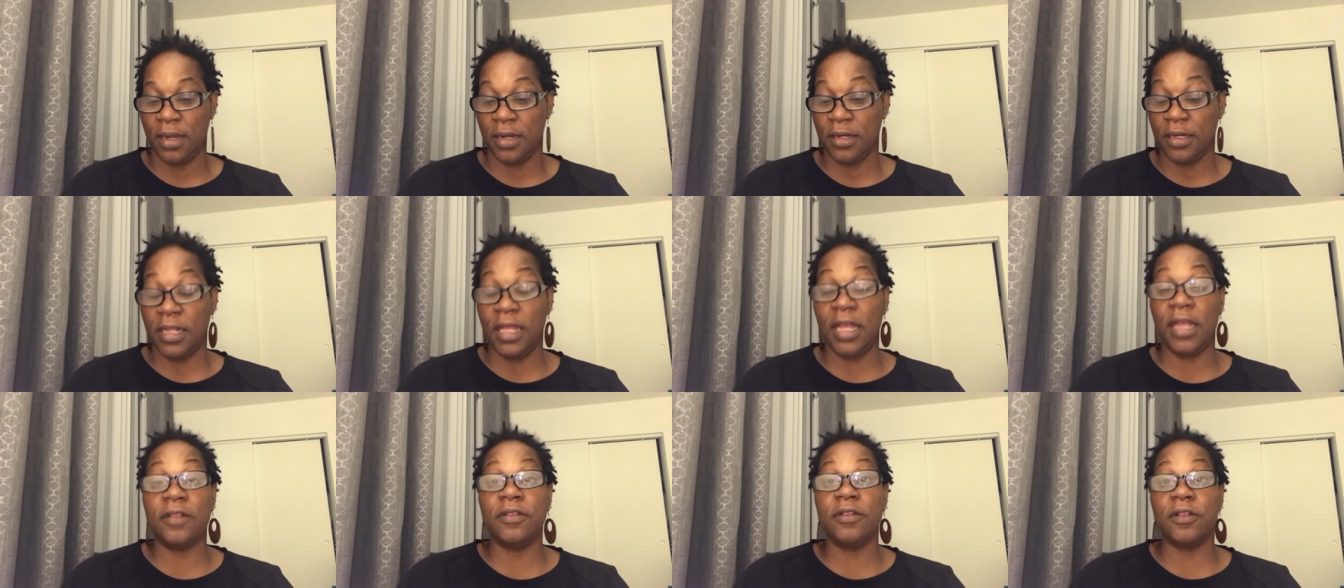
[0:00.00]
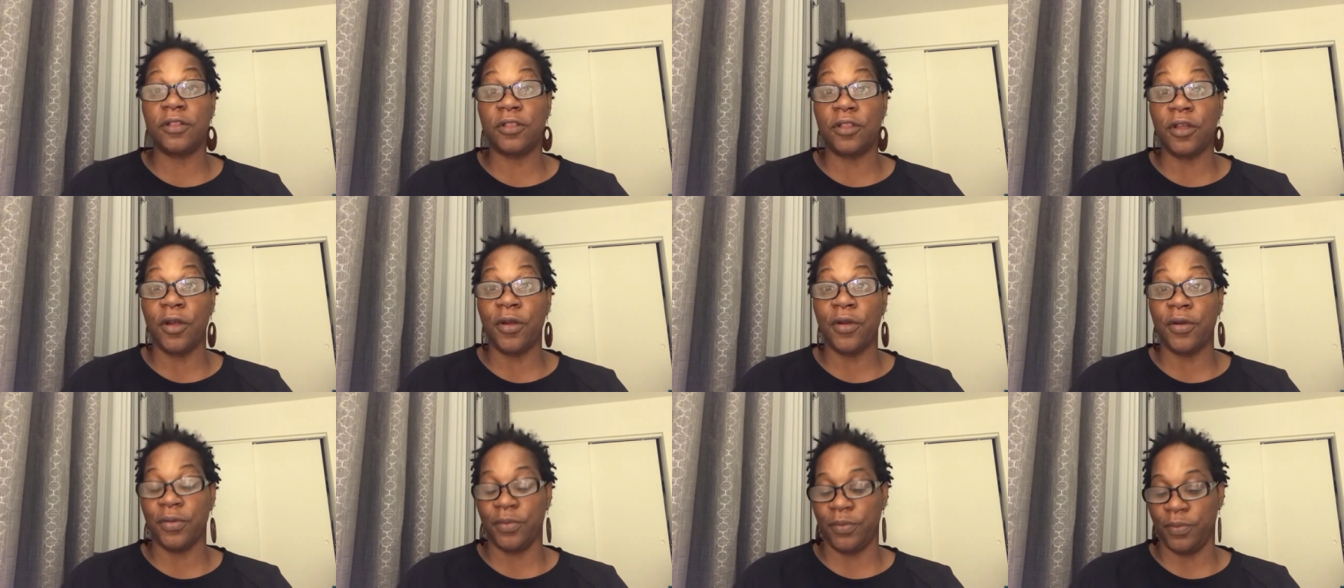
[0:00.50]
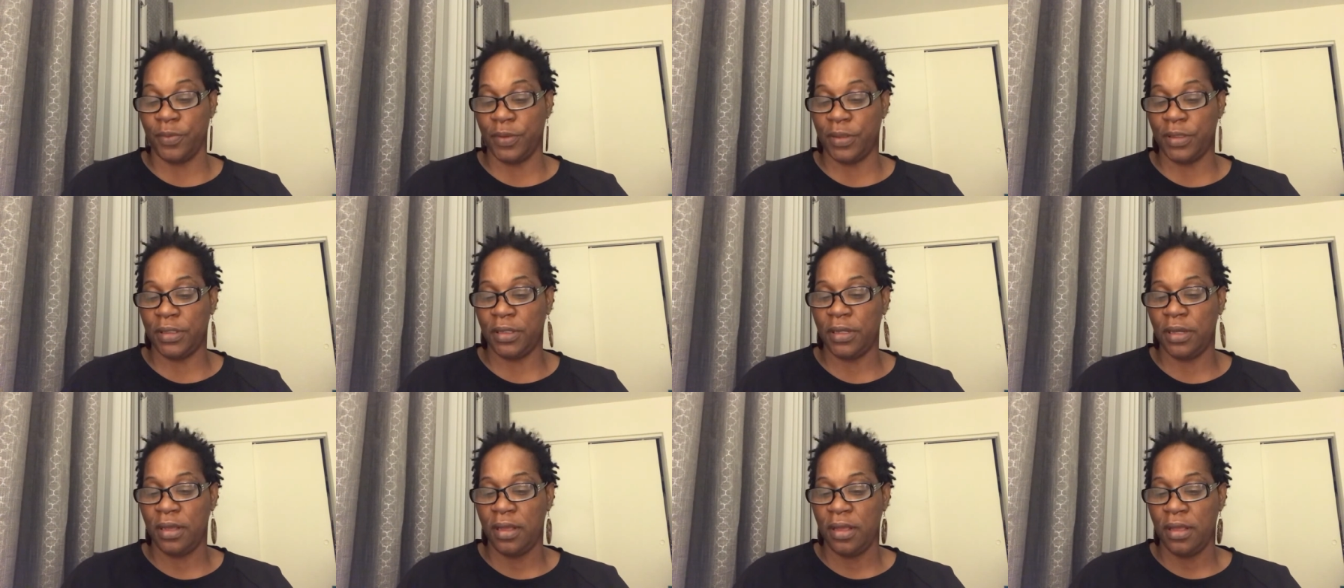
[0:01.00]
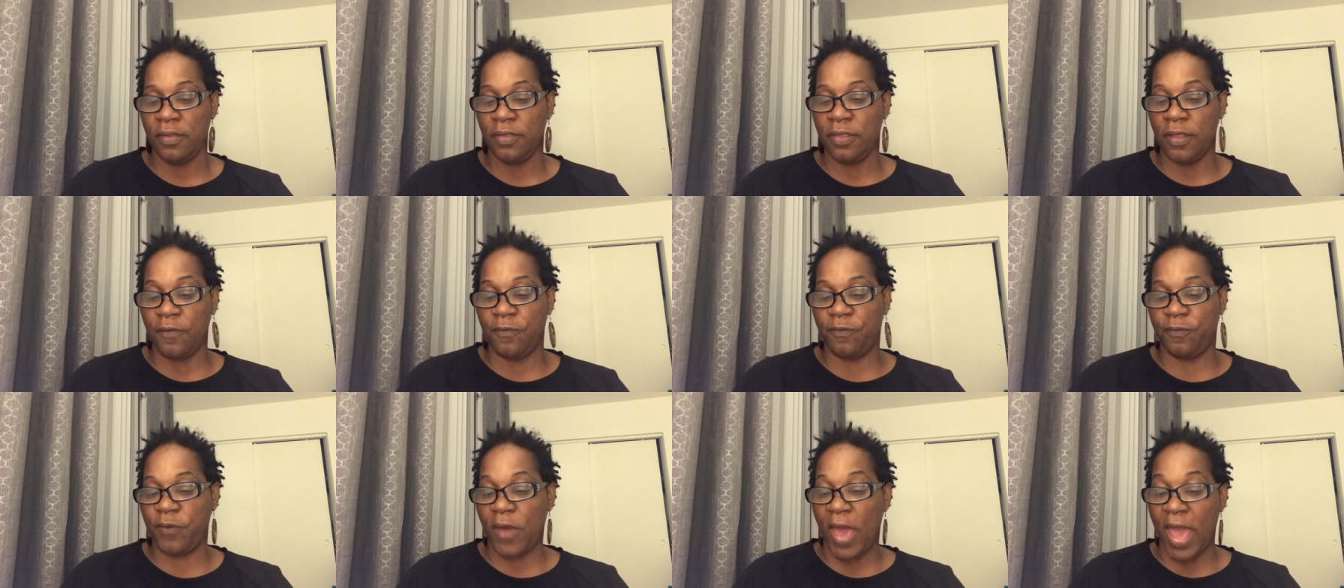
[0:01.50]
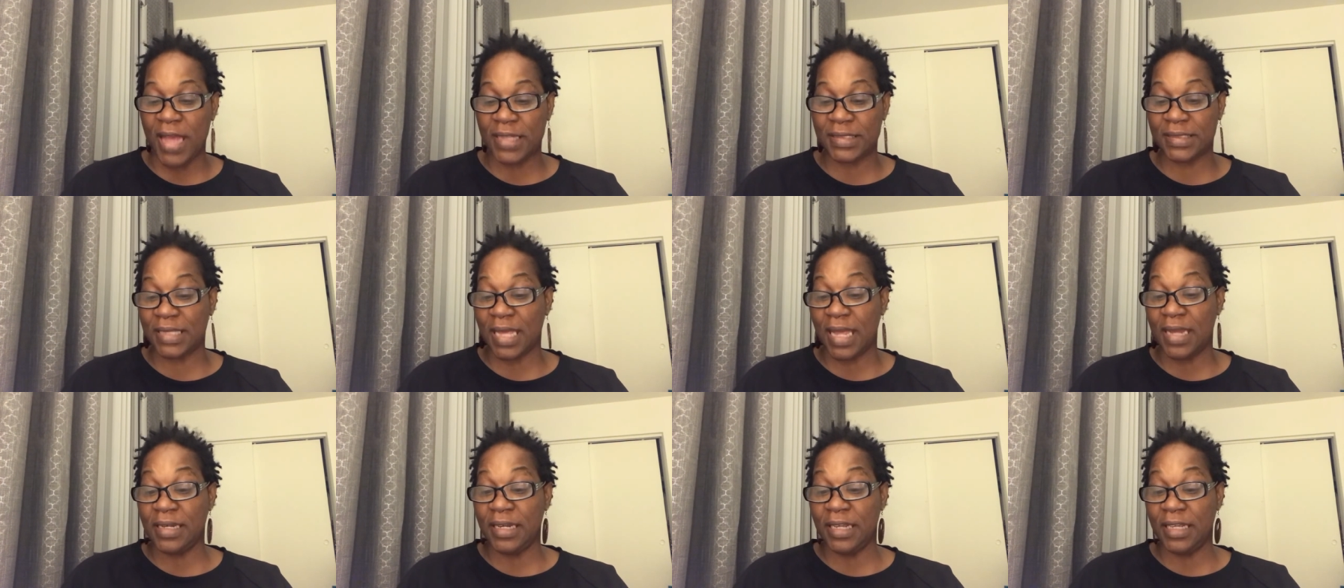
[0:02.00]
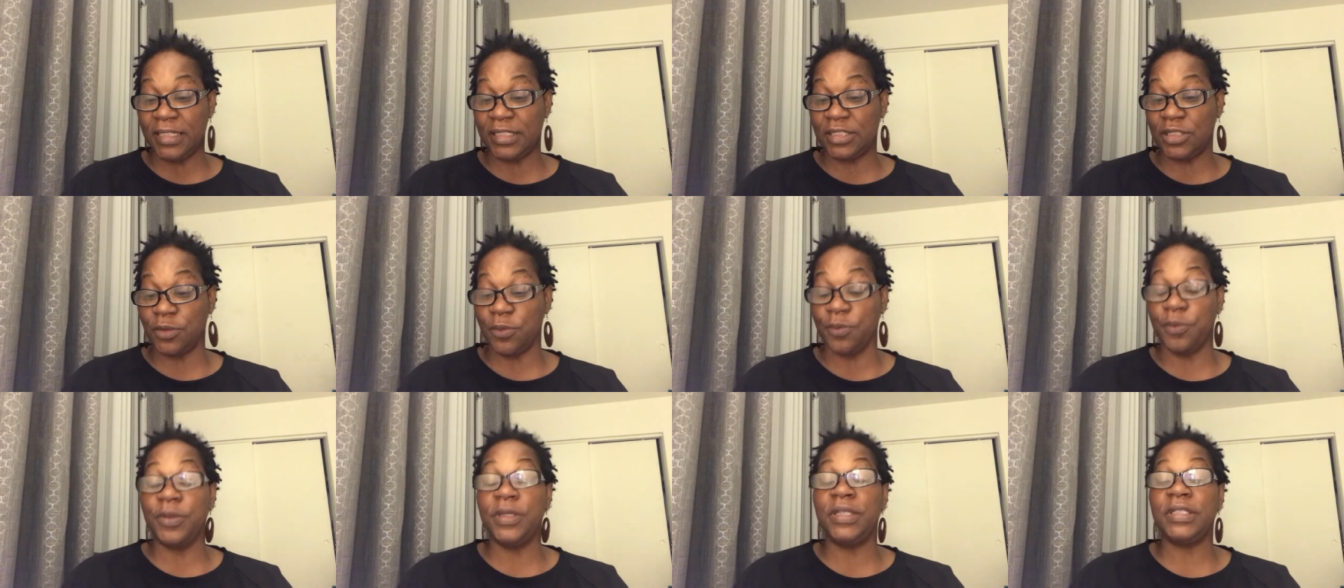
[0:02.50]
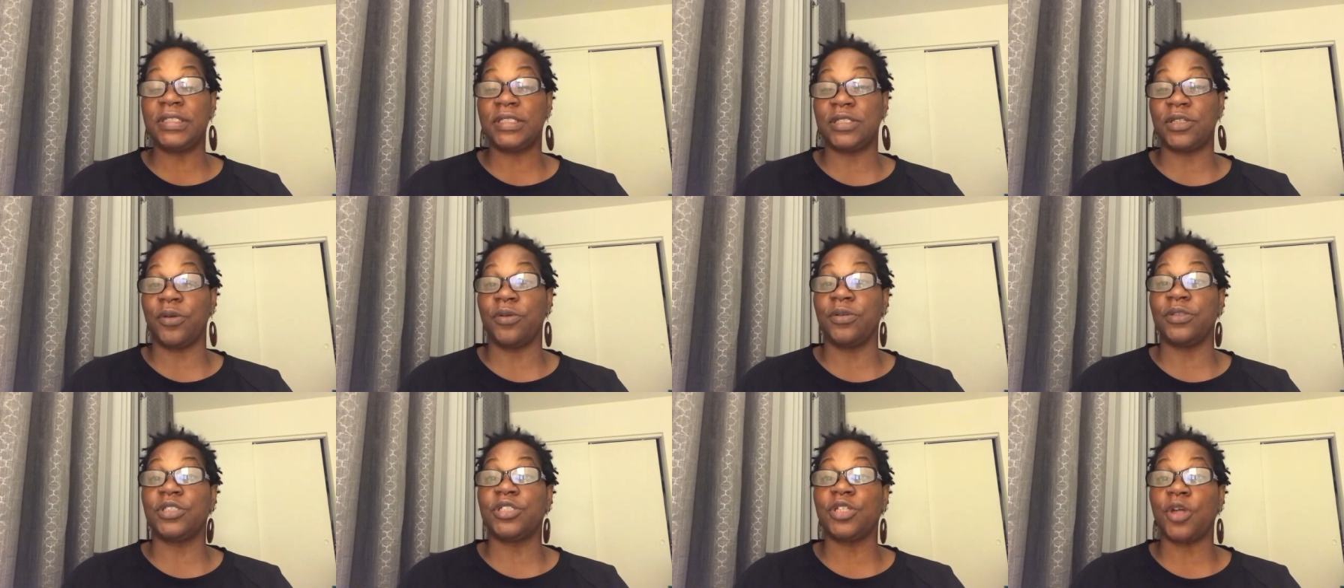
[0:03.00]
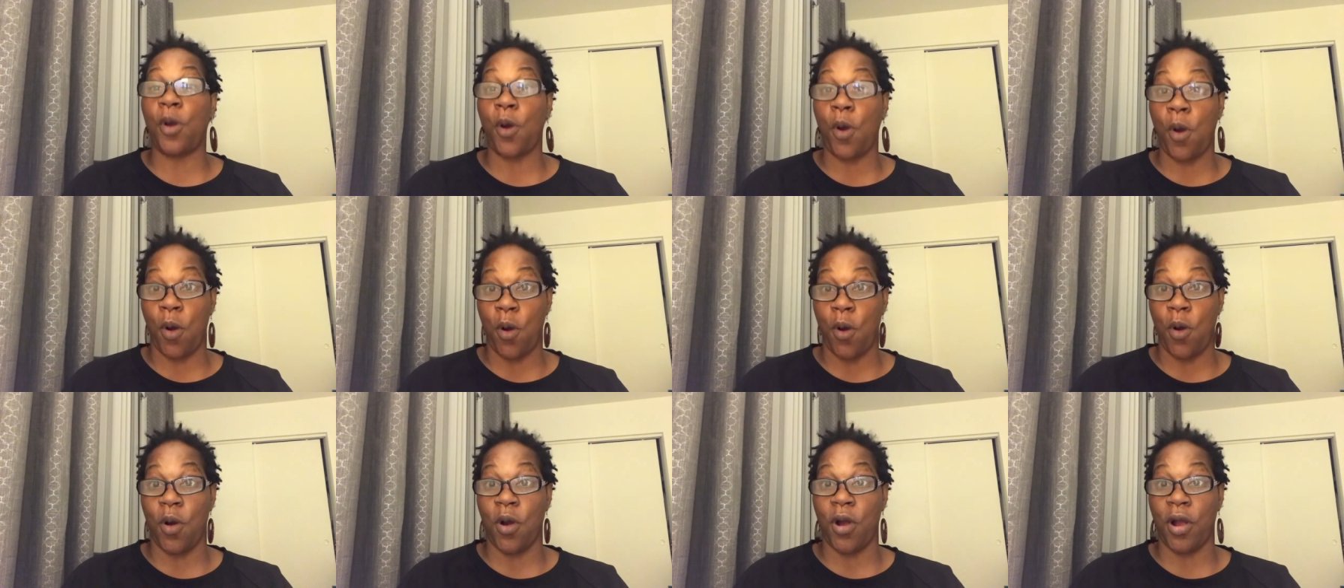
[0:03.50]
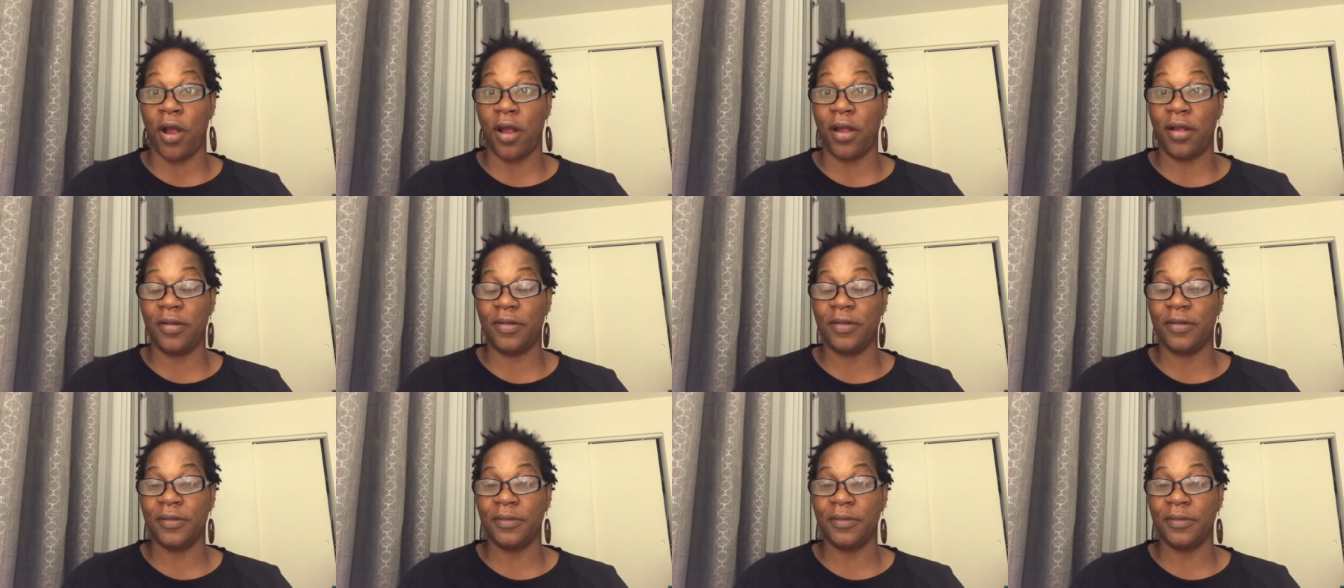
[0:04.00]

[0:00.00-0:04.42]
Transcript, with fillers: Then the third one, the facts I need to research are,